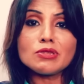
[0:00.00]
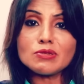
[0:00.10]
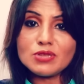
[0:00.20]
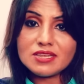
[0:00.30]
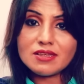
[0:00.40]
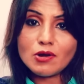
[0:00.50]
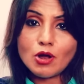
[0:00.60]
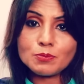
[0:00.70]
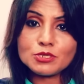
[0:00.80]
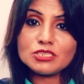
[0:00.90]
So these are
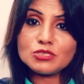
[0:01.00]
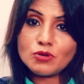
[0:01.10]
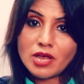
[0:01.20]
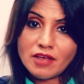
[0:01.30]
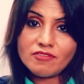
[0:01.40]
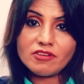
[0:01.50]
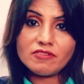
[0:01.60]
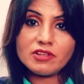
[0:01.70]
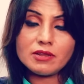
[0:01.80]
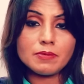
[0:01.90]
options you have
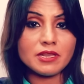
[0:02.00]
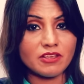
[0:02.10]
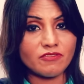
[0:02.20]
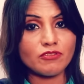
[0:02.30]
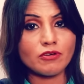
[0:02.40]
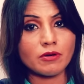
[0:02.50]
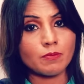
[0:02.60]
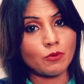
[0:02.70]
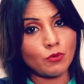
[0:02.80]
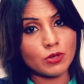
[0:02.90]
available if you are
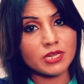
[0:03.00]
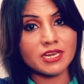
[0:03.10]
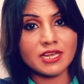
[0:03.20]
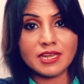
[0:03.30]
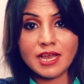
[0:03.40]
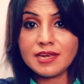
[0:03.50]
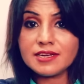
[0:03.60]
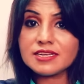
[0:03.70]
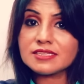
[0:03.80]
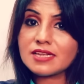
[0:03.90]
good in
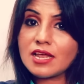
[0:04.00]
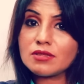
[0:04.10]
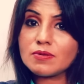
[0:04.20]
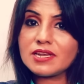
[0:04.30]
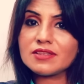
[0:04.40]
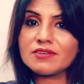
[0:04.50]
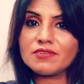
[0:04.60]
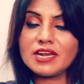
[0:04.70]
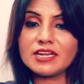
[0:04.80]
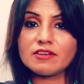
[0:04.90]
analytics as well as
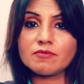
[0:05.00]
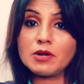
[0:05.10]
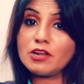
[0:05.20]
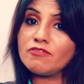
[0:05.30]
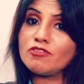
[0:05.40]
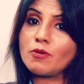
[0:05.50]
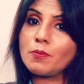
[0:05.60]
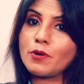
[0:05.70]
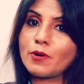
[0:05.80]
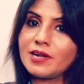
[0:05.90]
creative. But if you are
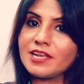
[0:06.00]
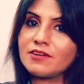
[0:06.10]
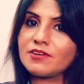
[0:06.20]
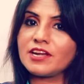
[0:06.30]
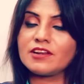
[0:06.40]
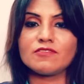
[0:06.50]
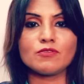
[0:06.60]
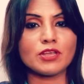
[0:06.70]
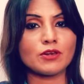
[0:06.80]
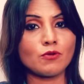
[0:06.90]
purely creative,
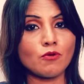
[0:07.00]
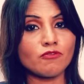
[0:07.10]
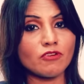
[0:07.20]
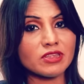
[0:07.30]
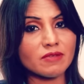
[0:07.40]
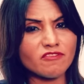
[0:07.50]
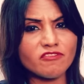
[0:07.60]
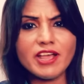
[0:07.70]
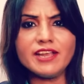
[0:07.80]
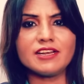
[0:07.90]
you can go for some
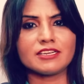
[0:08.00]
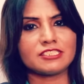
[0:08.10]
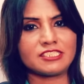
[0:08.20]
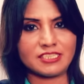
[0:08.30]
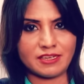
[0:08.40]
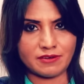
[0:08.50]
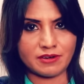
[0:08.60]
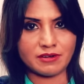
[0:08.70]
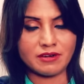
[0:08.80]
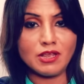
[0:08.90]
fine arts
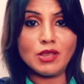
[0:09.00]
career.